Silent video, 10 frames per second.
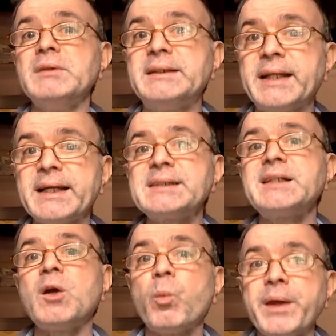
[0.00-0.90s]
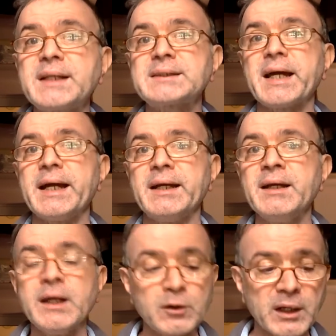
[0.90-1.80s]
days and weeks ahead.
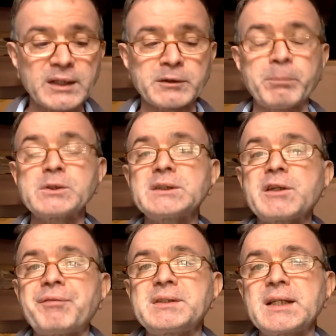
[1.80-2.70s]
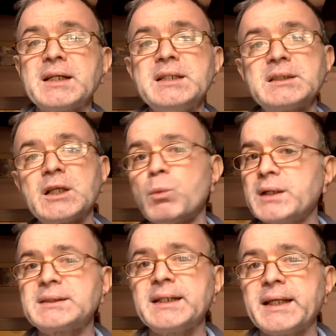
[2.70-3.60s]
You know, like suppose there's a physical injury,
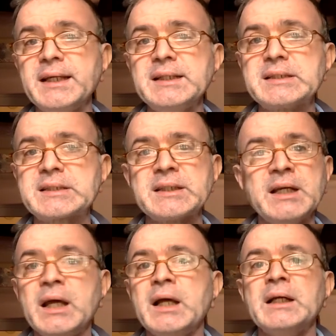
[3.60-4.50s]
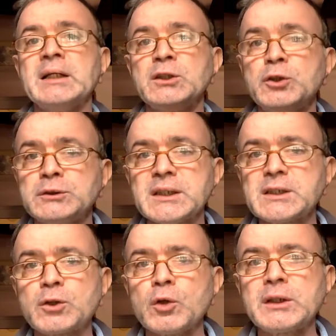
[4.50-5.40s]
once it heals, you
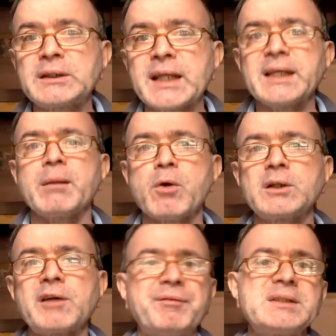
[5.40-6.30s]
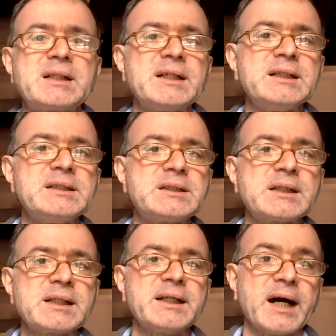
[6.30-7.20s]
just don't think about that physical
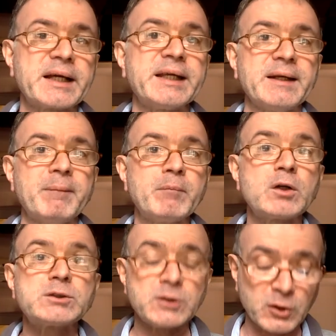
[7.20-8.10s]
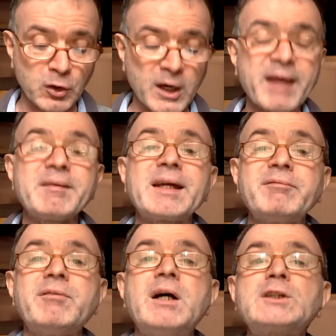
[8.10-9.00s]
injury again because you're not having
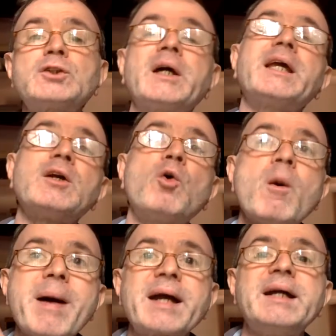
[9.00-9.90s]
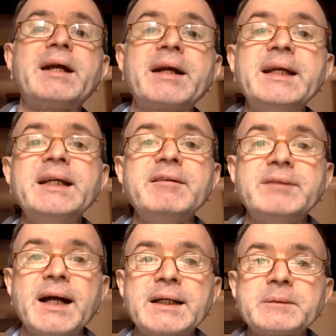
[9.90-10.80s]
words to again go back and relive
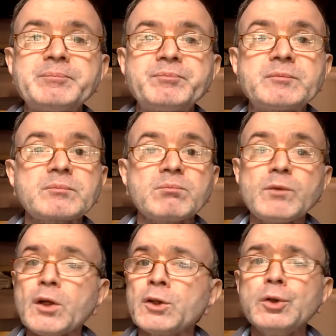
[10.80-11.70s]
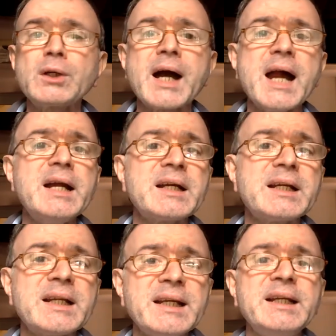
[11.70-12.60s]
that. You can't
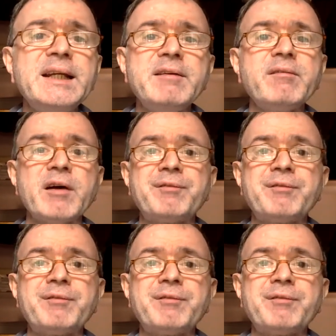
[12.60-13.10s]
relive a